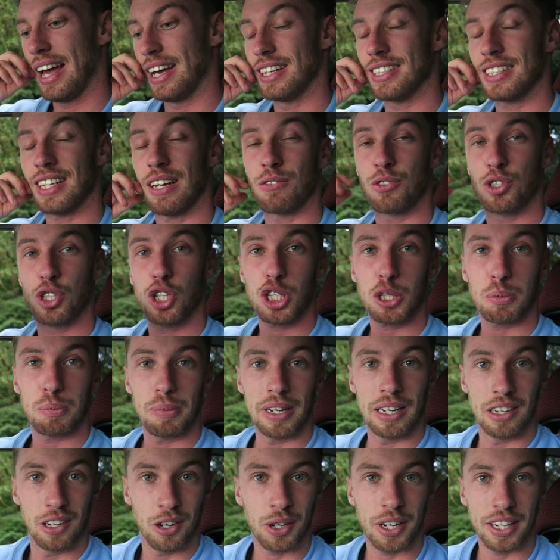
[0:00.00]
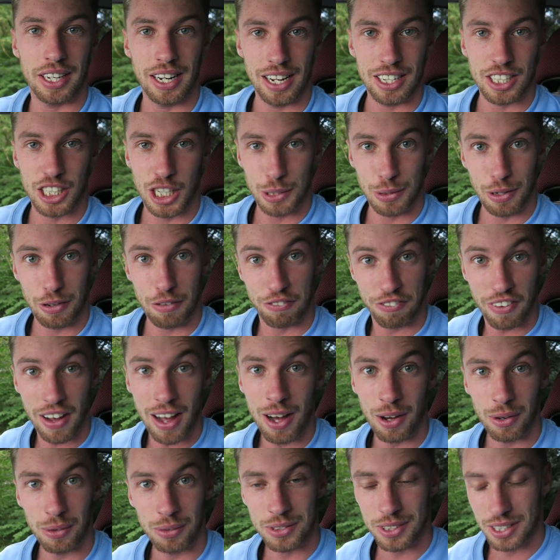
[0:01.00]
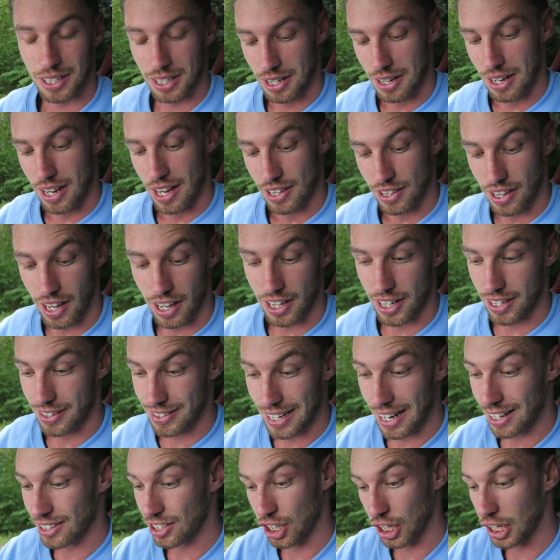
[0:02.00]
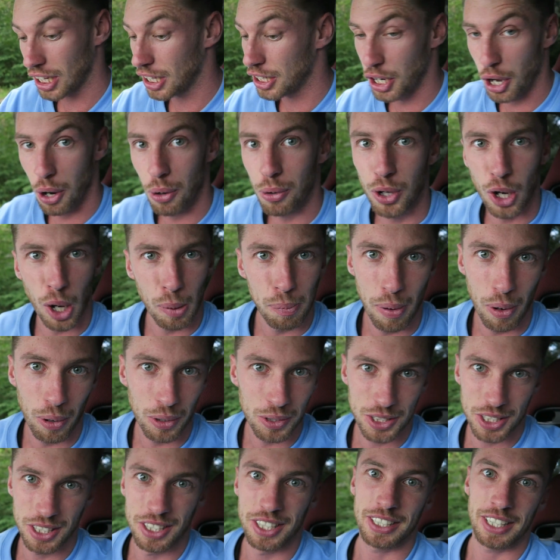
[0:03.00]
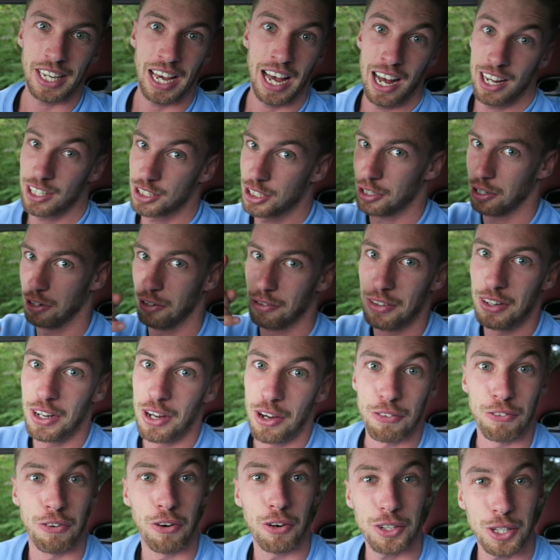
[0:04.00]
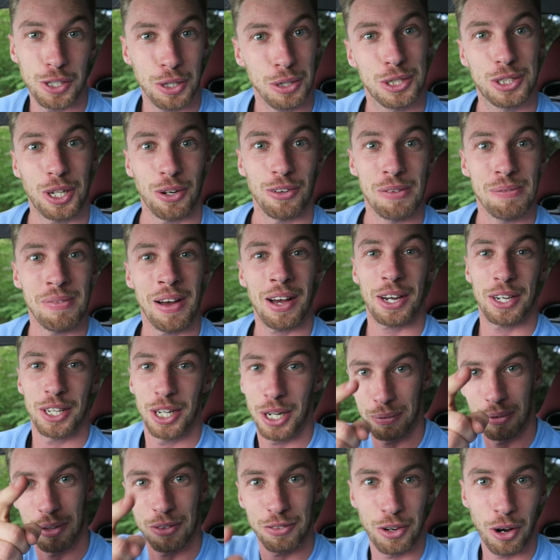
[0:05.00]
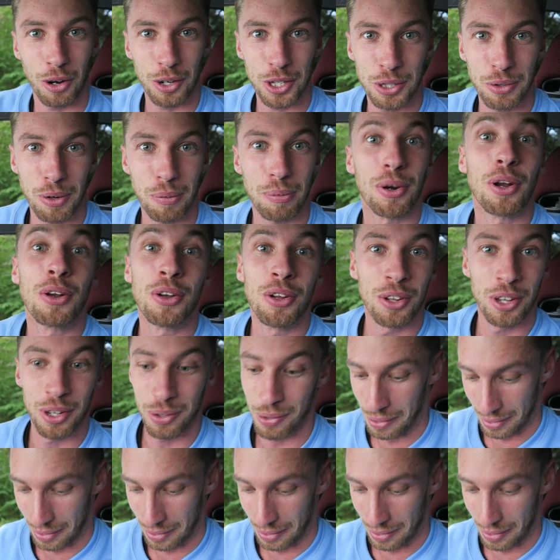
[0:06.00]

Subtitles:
And as I've just been looking actually, we found that there's actually no cup holders in the car, so fuck you Tommi Makinen, we've got you up on another